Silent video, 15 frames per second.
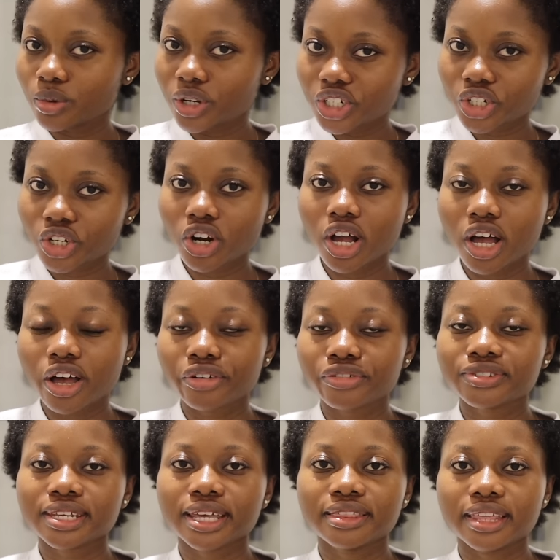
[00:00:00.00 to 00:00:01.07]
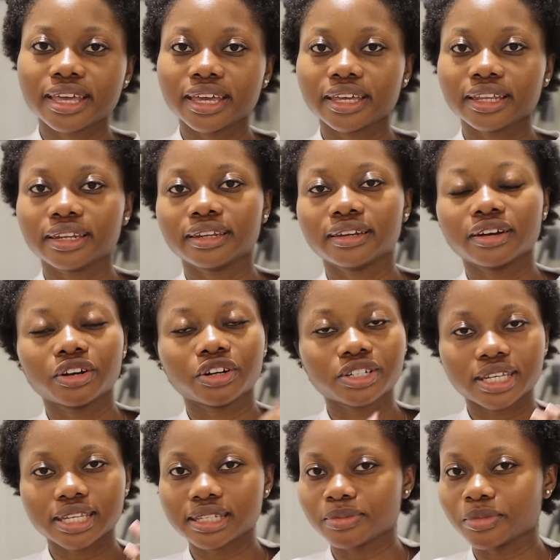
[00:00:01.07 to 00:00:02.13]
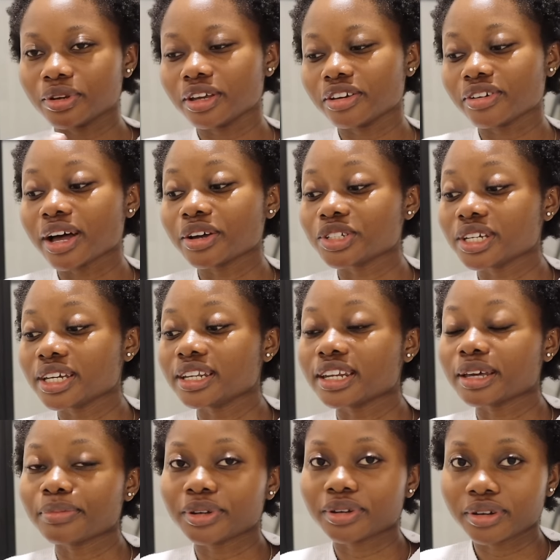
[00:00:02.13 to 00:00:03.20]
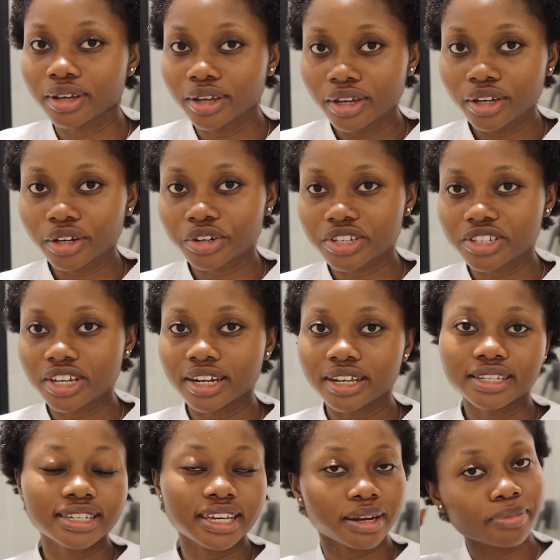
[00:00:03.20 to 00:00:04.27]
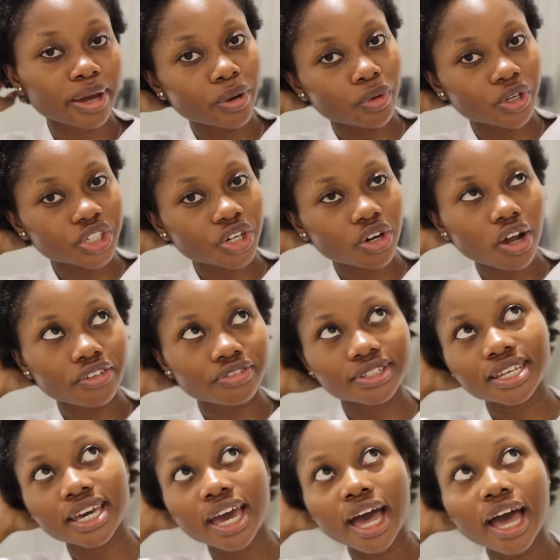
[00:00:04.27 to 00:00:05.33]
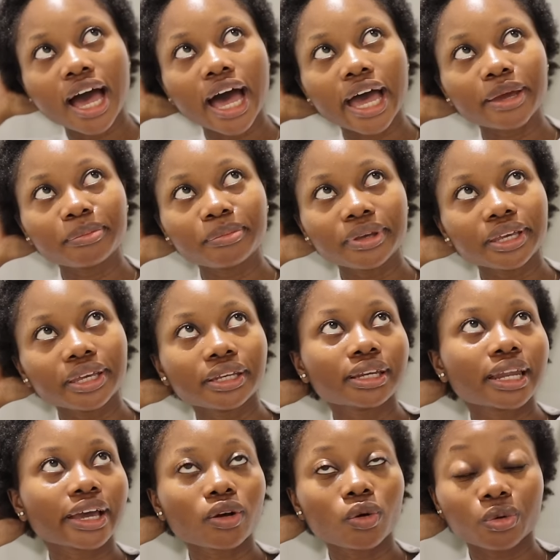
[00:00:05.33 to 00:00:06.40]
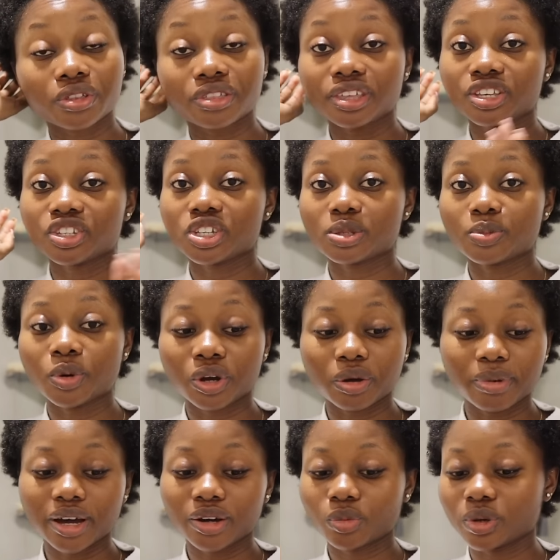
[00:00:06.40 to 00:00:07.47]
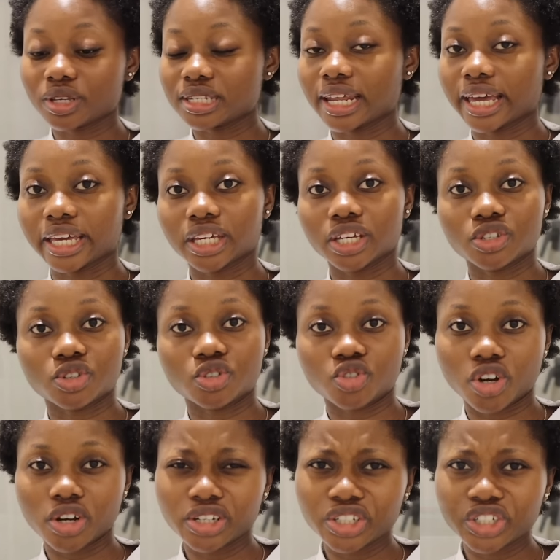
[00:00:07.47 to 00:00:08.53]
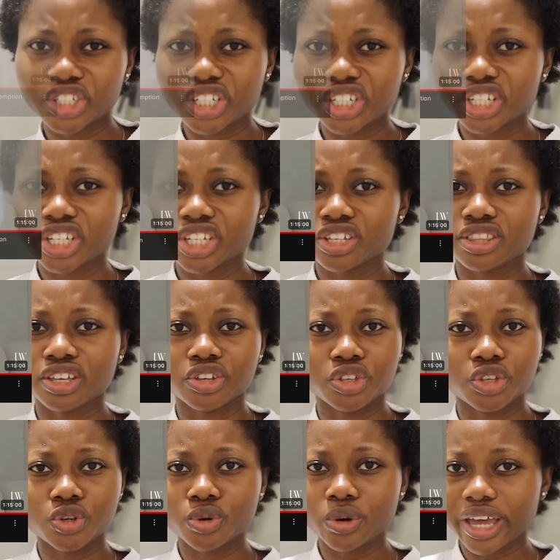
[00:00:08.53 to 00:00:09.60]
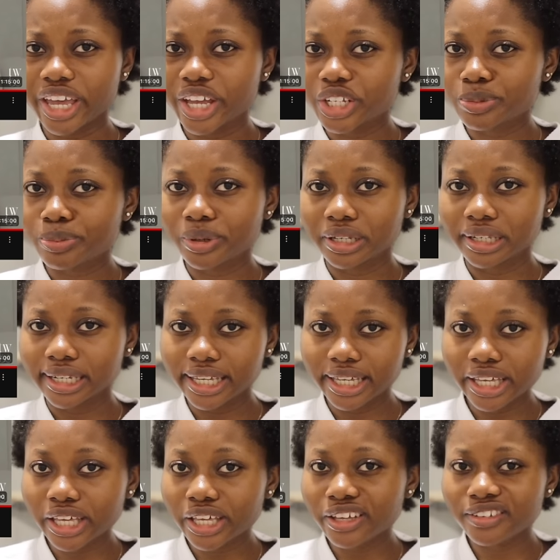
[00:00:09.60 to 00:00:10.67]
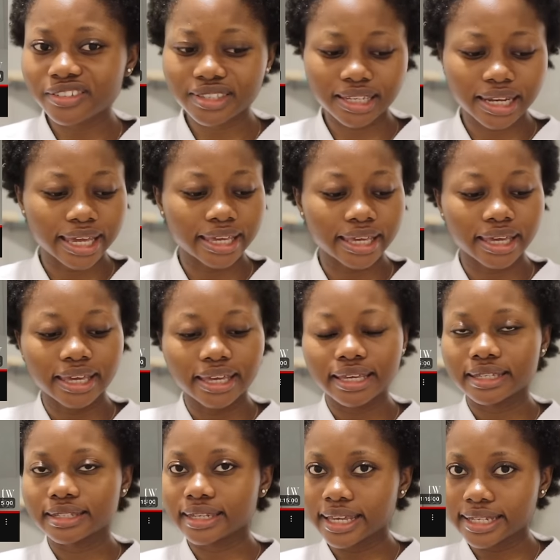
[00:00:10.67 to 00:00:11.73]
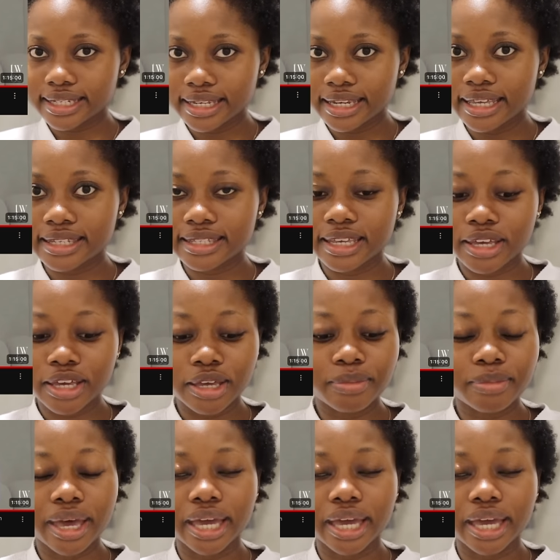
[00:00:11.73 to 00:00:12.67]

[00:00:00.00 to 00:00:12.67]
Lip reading: witchcraft and then her testimony of how she ended up in Christianity. And by witchcraft, I mean like all the things she spoke about was like astrology, the New Age beliefs, like Satanism,